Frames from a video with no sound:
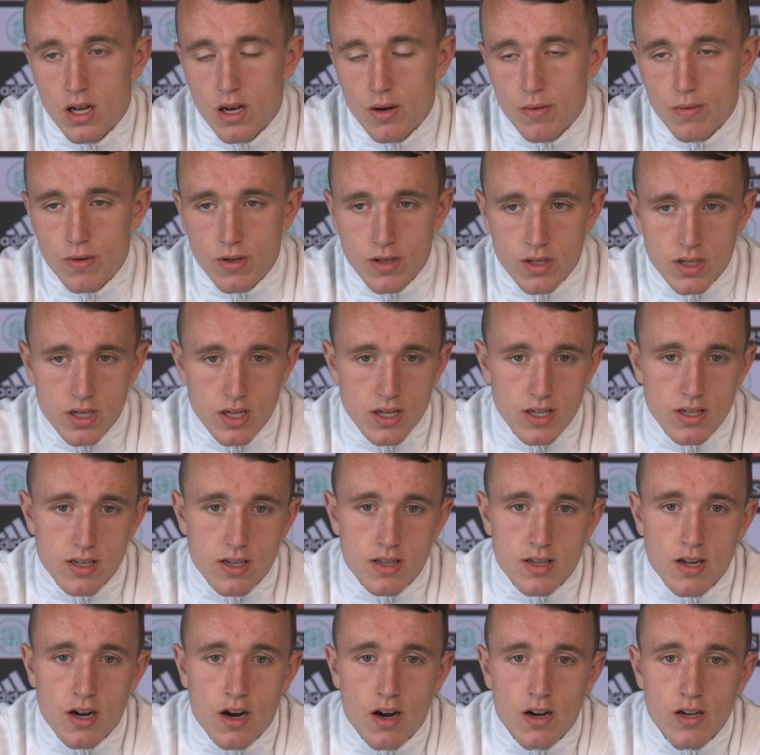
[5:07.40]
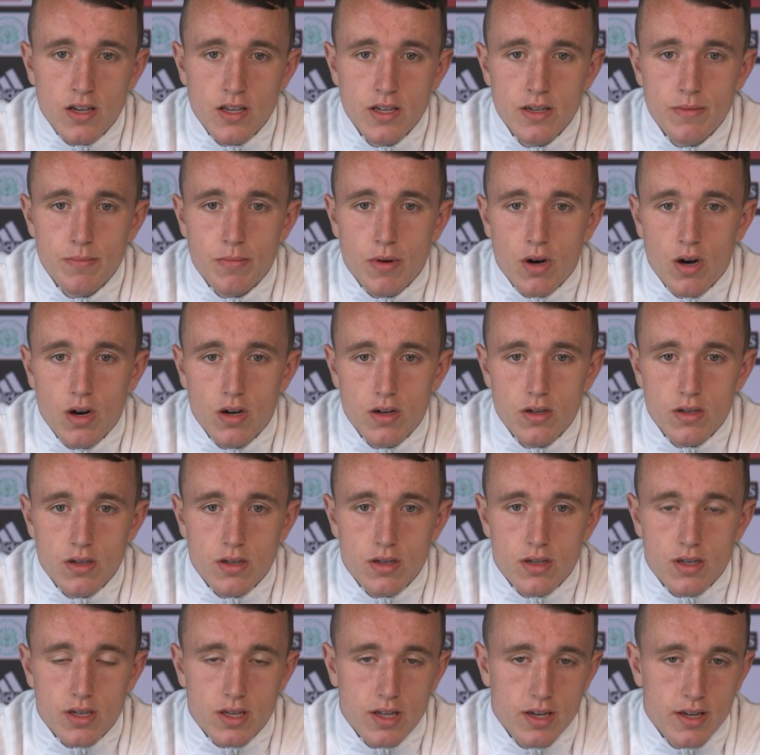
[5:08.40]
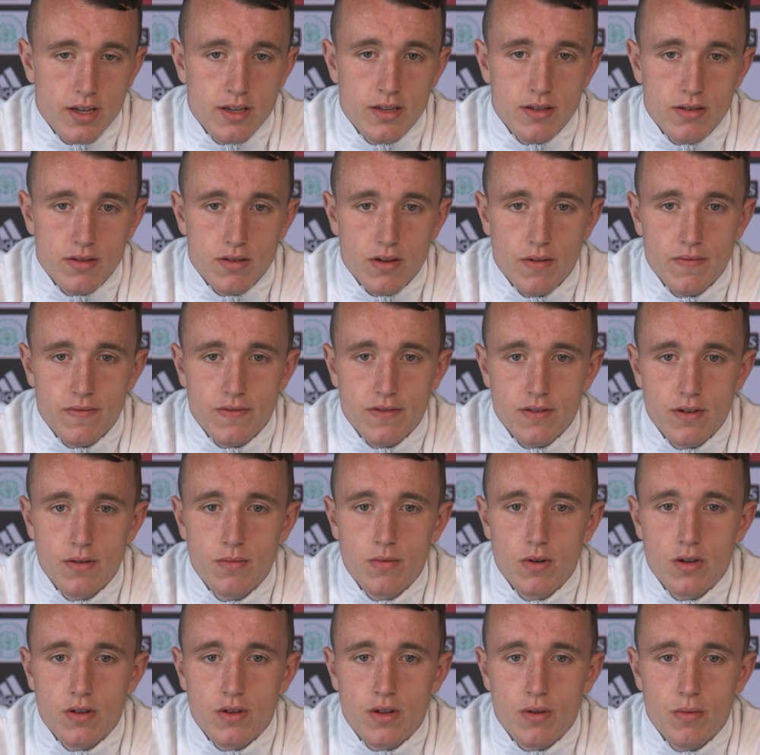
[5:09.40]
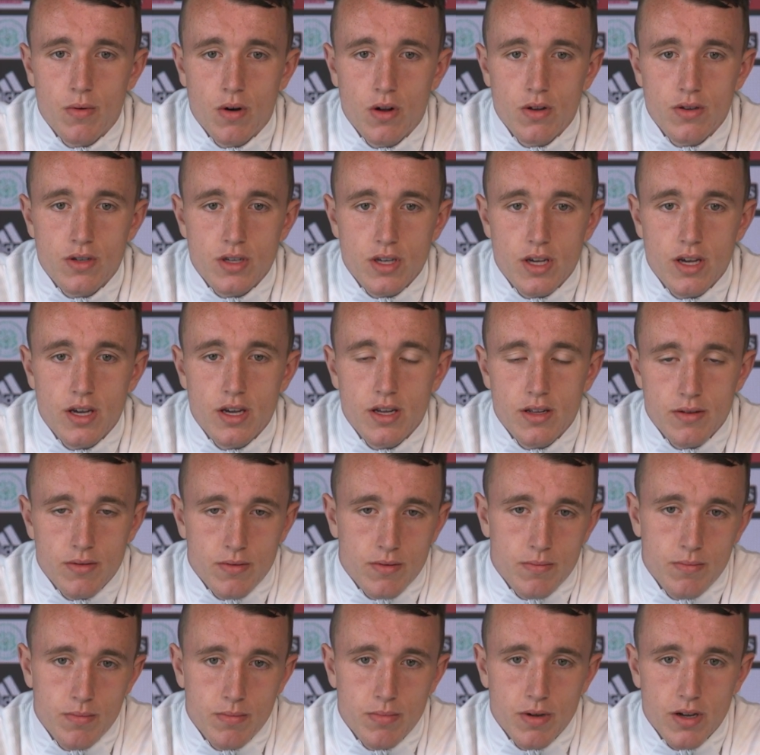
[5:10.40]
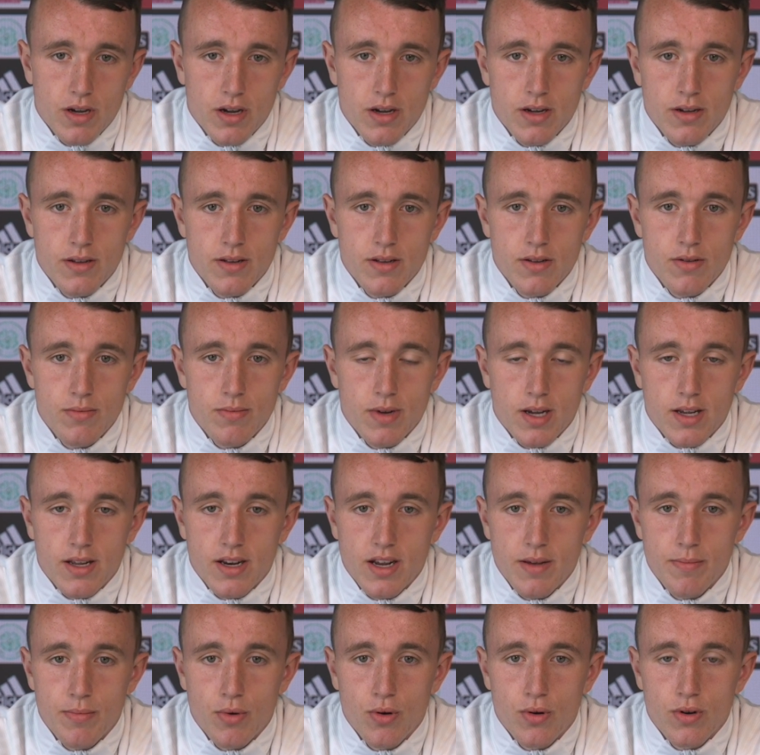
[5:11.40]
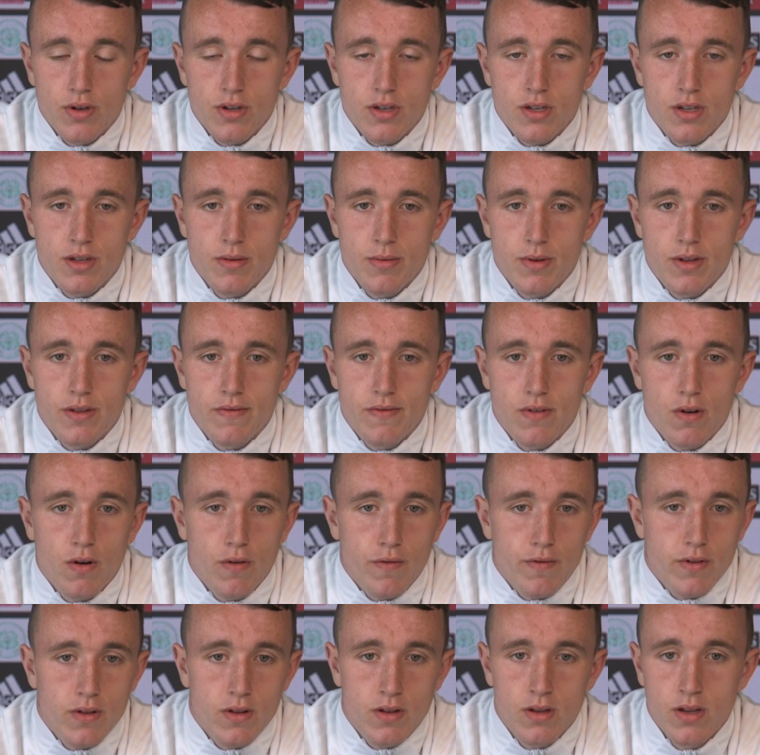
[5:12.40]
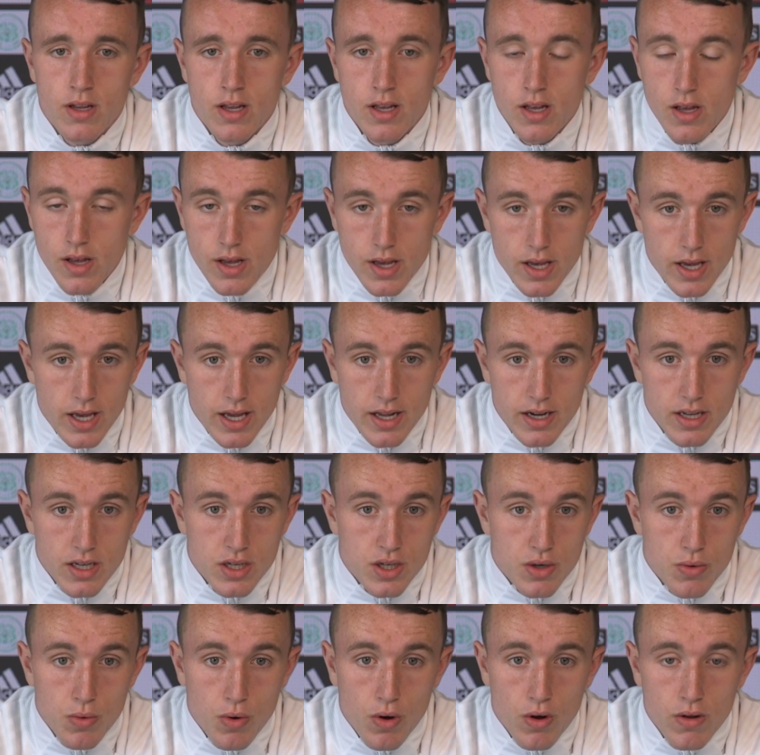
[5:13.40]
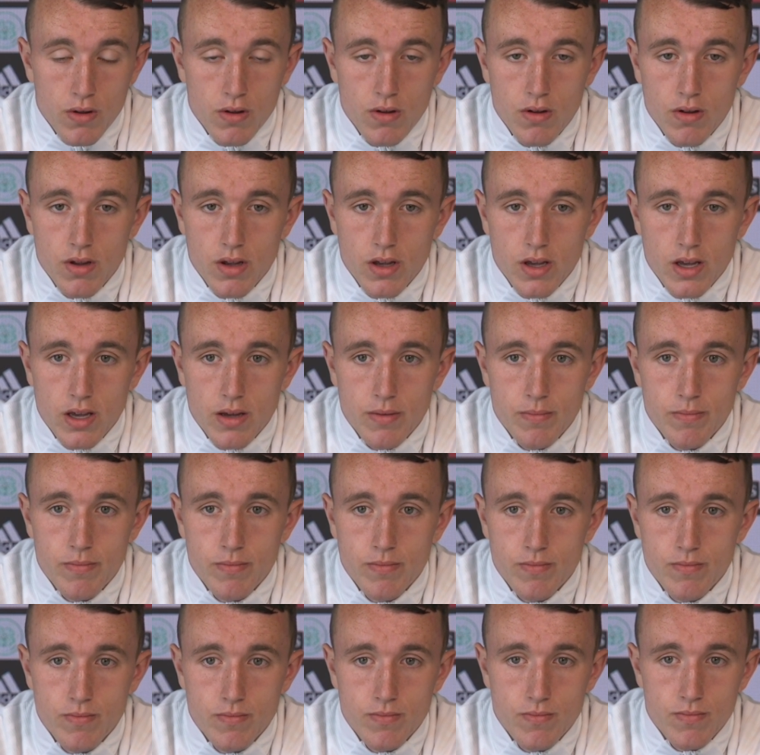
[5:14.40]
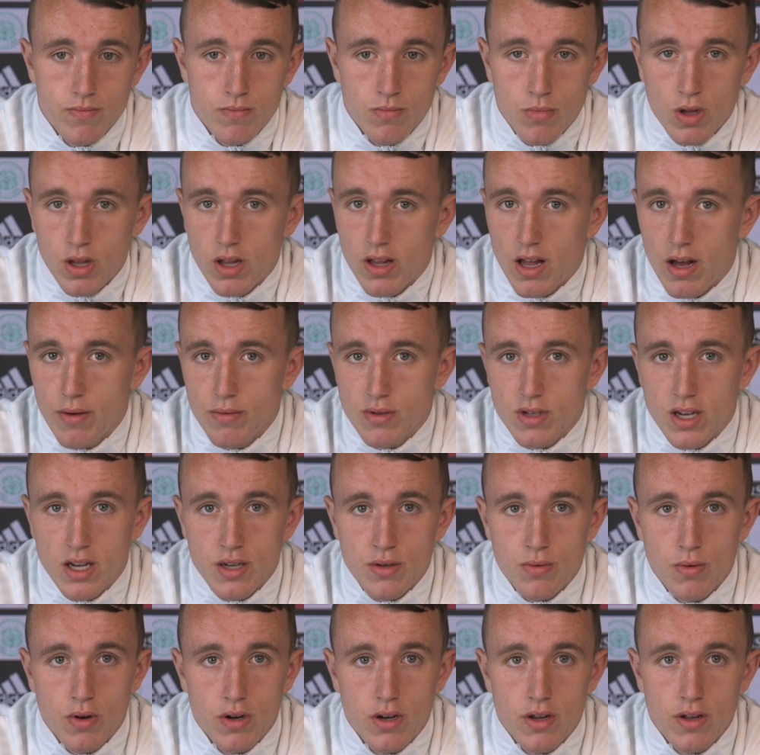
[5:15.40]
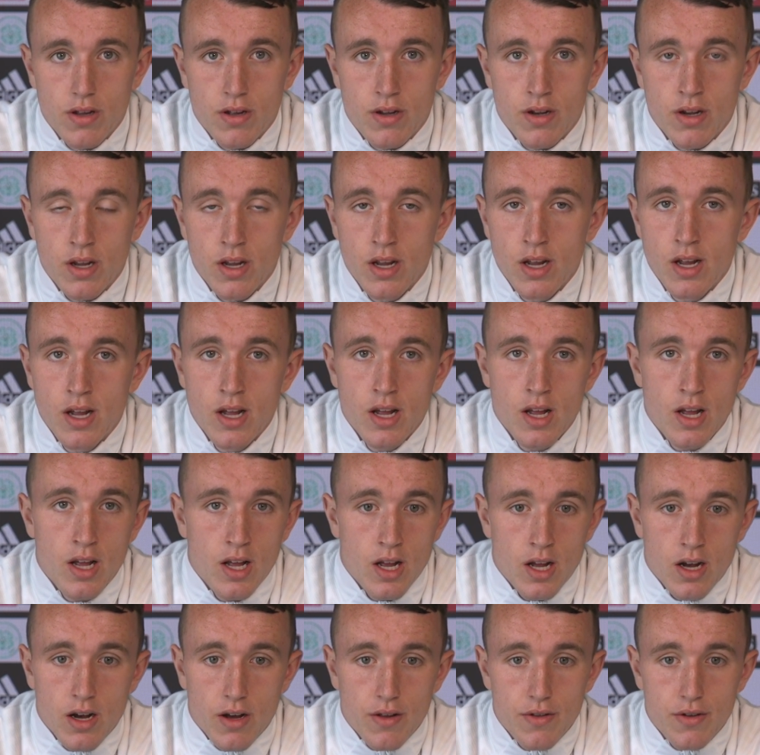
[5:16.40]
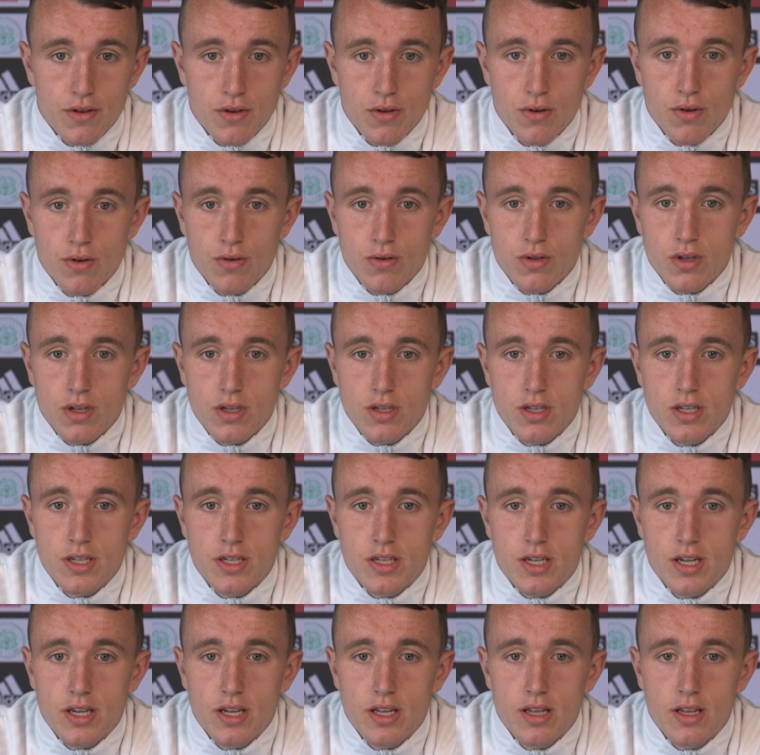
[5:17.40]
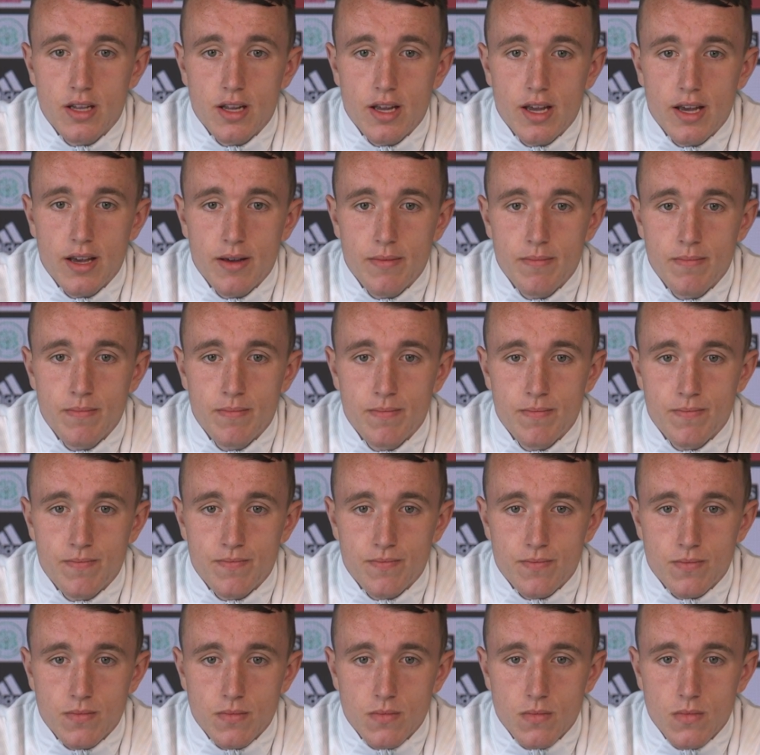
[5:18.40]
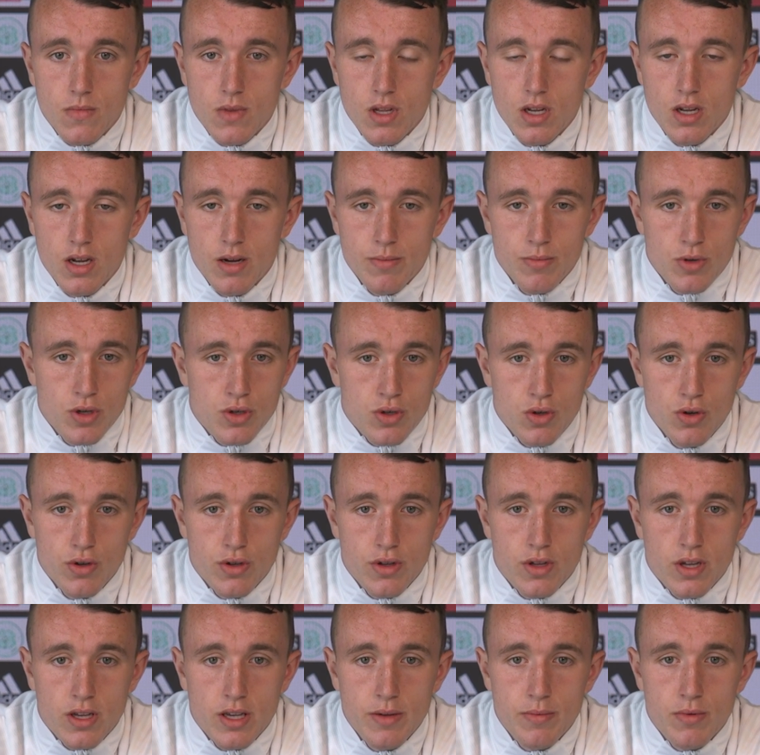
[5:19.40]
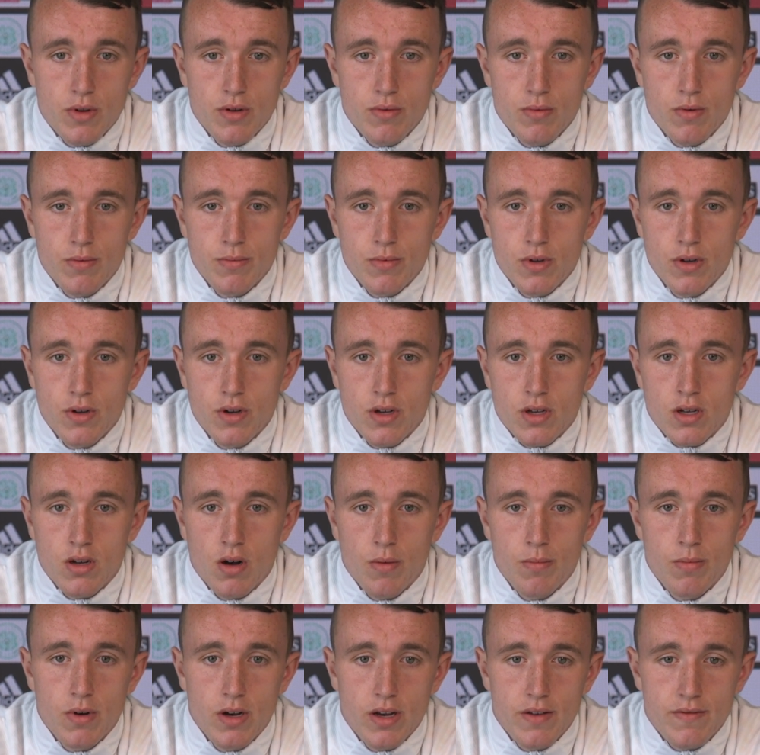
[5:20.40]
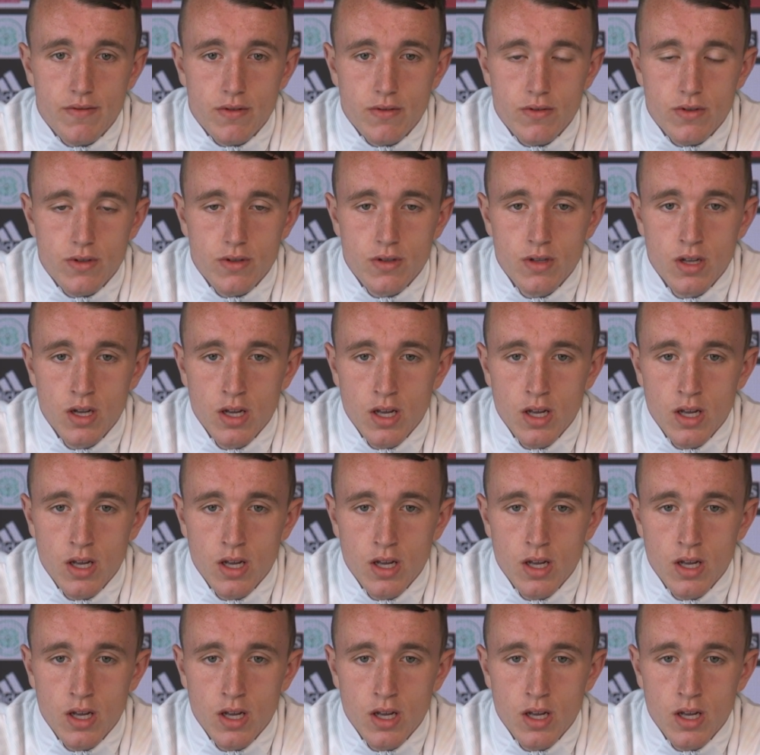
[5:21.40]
I wouldn't say it's a target, but it's kind of something I'm looking towards. Yeah, it'd be a great bonus to be involved in any squad, whether that was this one or the Euros, as you said. I'm just looking to keep doing what I'm doing at club level and